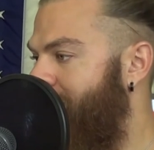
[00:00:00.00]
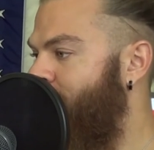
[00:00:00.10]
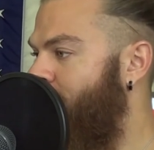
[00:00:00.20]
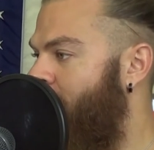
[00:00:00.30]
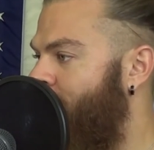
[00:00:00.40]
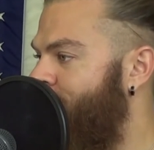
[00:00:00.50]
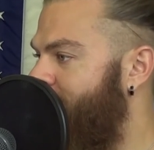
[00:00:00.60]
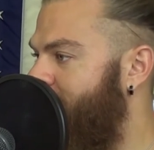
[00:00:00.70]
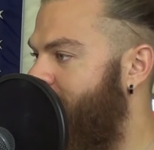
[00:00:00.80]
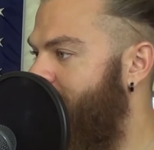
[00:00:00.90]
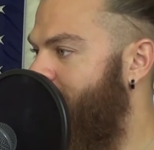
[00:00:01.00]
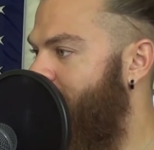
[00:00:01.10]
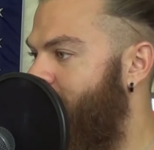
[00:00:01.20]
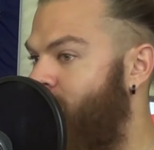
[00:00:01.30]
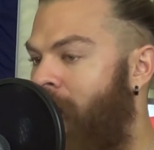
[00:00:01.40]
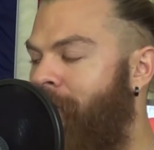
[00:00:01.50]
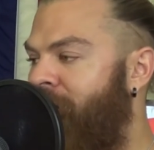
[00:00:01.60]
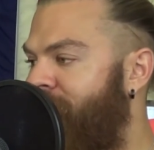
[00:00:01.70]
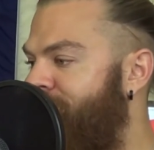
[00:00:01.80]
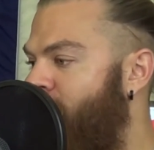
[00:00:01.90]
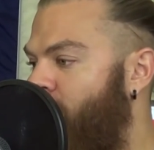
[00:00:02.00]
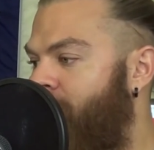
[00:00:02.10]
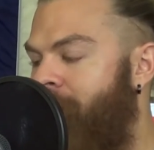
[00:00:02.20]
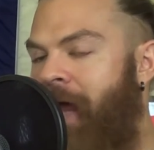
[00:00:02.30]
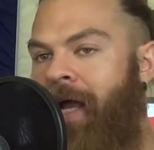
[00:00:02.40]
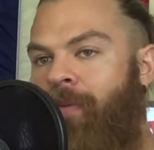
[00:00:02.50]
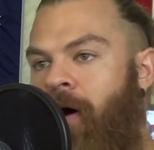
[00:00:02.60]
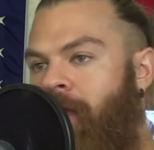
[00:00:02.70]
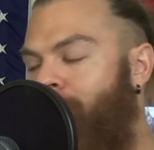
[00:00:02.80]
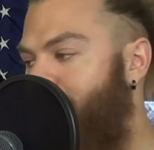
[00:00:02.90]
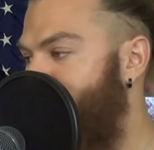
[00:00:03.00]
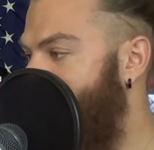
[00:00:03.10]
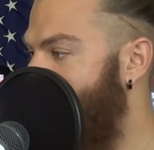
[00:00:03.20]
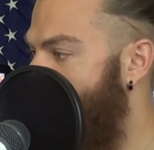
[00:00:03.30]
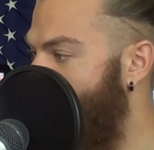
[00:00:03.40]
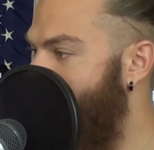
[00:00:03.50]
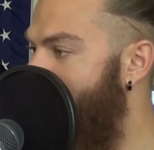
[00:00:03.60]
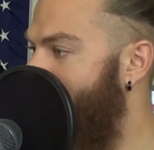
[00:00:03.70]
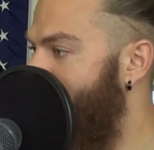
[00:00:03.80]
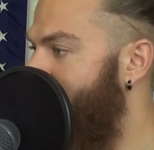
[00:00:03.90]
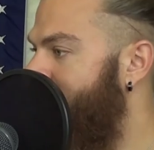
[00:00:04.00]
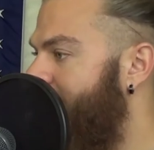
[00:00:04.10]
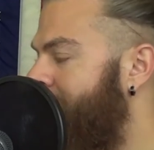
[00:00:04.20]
I do laundry. It's clean clothes. Why am I going to fold them and hang them all up when I'm just going to take them down?